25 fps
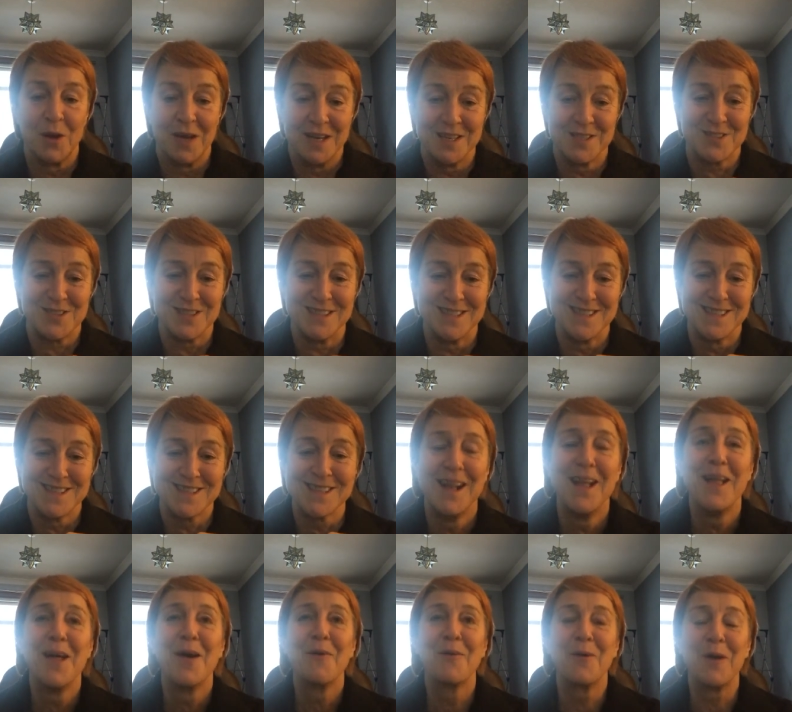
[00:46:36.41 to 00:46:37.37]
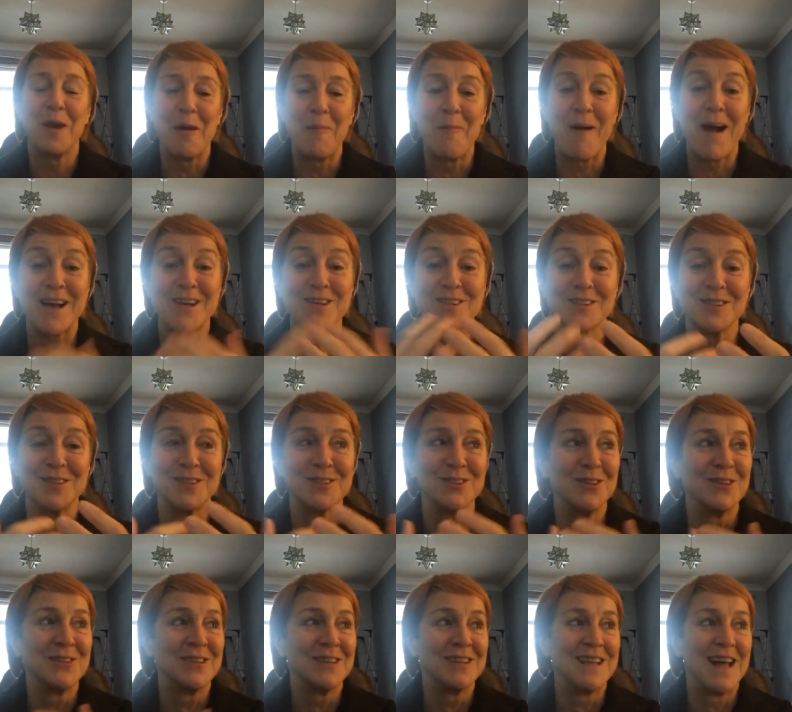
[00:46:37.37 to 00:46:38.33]
questions when I'm actually
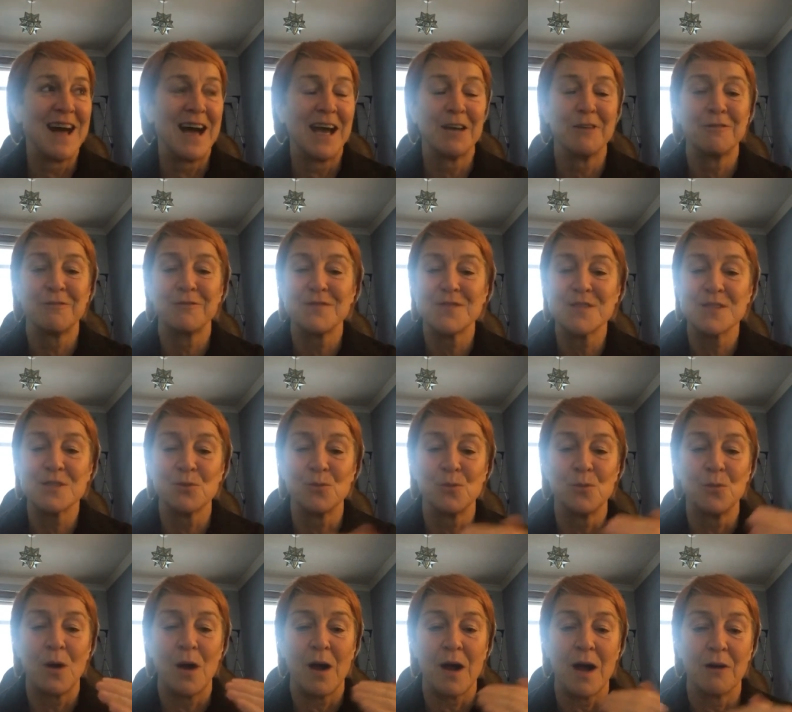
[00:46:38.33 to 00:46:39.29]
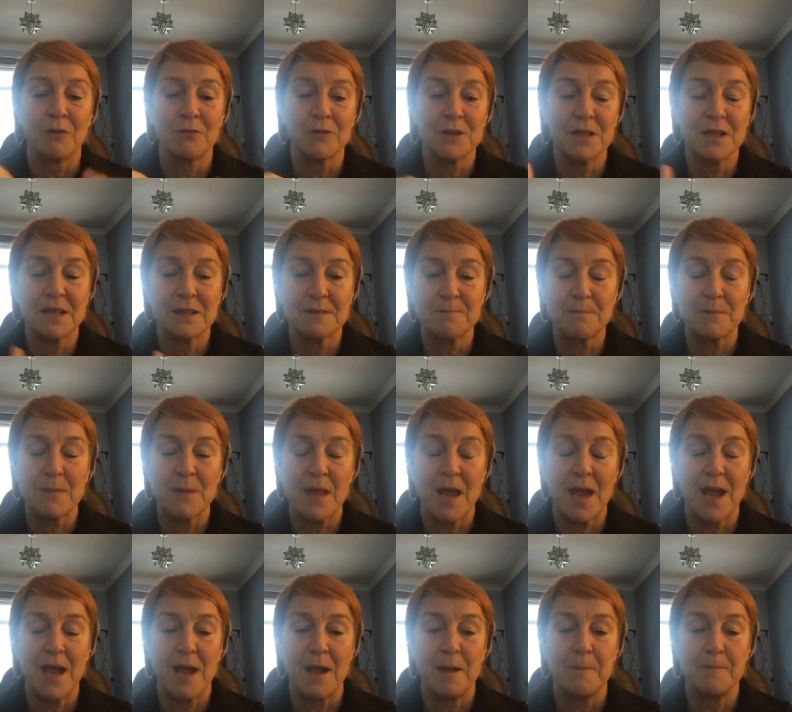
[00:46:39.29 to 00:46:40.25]
doing the live. So I'll
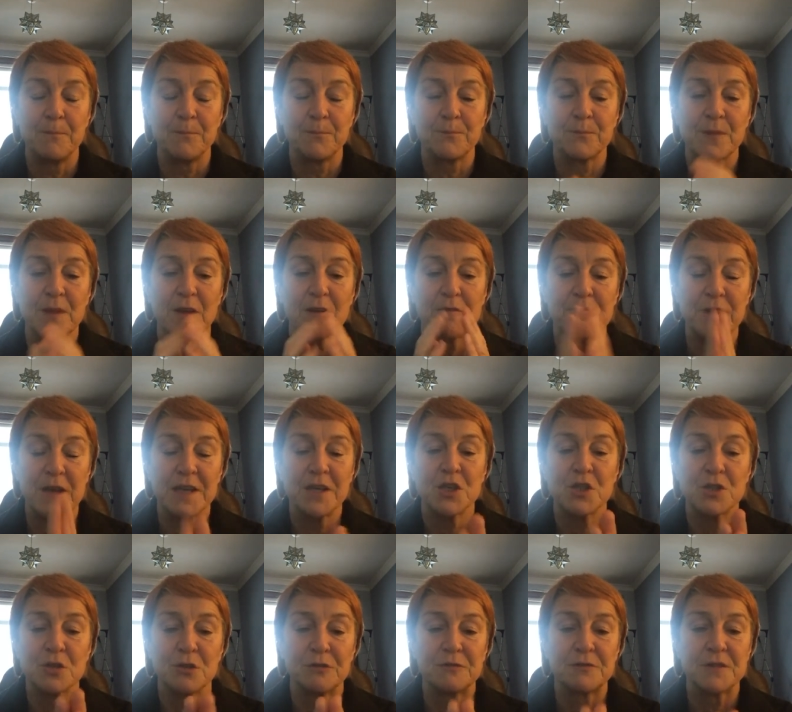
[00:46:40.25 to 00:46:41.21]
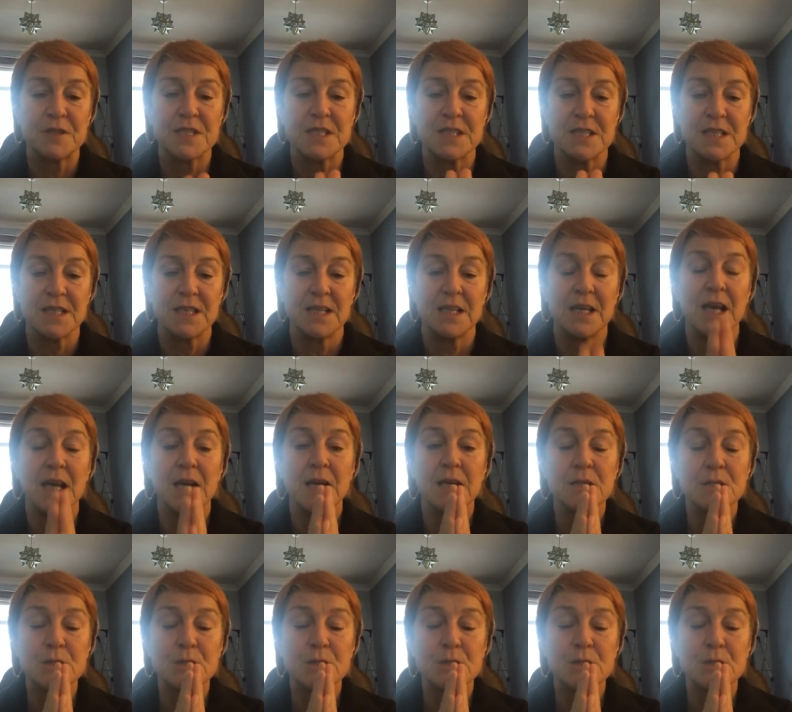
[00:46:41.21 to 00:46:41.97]
um, finish off for today.